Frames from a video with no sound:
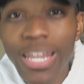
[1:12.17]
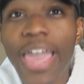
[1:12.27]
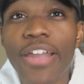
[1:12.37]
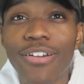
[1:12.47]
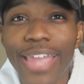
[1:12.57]

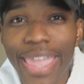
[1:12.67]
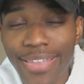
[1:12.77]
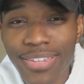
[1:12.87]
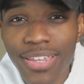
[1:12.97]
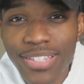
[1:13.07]
player
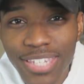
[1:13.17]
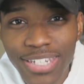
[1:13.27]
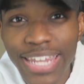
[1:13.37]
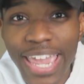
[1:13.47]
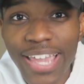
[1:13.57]
in
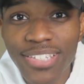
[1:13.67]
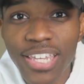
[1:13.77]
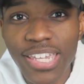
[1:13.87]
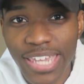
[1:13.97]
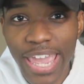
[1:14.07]

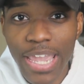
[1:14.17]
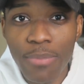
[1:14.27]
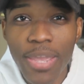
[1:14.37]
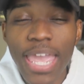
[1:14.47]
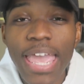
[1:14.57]
today's
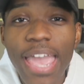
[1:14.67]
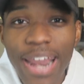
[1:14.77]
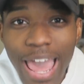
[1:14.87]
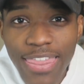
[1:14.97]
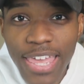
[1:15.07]
game.
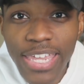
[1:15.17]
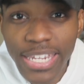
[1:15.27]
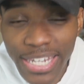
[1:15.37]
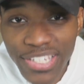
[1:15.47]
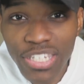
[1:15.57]
And I
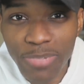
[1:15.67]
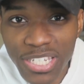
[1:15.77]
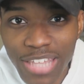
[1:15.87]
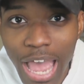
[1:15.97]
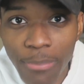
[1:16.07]
think he needs to
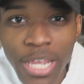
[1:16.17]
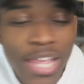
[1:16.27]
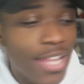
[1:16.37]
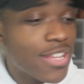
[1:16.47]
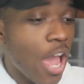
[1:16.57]
be stopped.
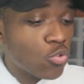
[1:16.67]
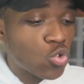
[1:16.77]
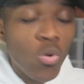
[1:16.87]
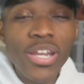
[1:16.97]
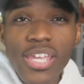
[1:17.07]

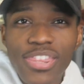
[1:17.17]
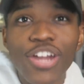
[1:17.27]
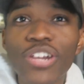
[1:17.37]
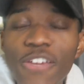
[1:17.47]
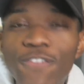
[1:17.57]
Now, 20,
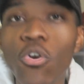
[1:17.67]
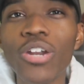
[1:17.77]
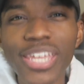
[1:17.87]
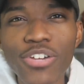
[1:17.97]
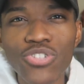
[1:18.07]
30,
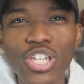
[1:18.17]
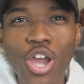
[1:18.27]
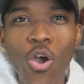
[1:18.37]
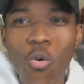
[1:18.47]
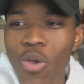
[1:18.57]
40 years
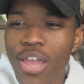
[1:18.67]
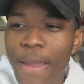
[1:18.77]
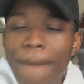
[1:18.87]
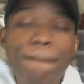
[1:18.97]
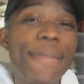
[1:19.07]
ago,
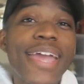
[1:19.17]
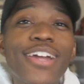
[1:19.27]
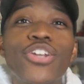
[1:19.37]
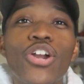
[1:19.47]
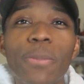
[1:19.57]

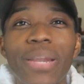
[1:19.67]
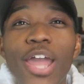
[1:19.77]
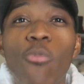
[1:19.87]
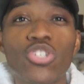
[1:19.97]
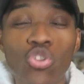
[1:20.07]
being a dirty
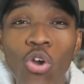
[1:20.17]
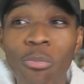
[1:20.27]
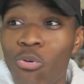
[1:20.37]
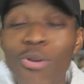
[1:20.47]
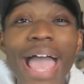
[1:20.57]
player was
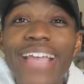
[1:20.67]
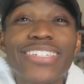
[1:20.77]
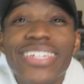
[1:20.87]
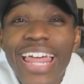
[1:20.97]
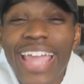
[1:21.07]
normal.
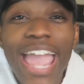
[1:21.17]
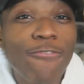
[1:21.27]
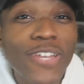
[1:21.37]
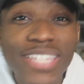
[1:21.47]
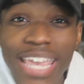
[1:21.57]
Actually, like
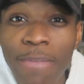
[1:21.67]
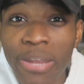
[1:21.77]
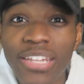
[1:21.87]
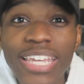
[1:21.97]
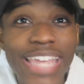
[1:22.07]
every
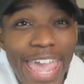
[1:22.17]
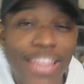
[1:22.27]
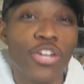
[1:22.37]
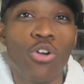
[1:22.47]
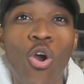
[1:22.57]
team in the league
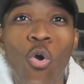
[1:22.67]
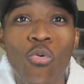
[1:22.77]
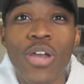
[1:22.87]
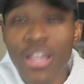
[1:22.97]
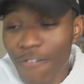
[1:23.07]
had their own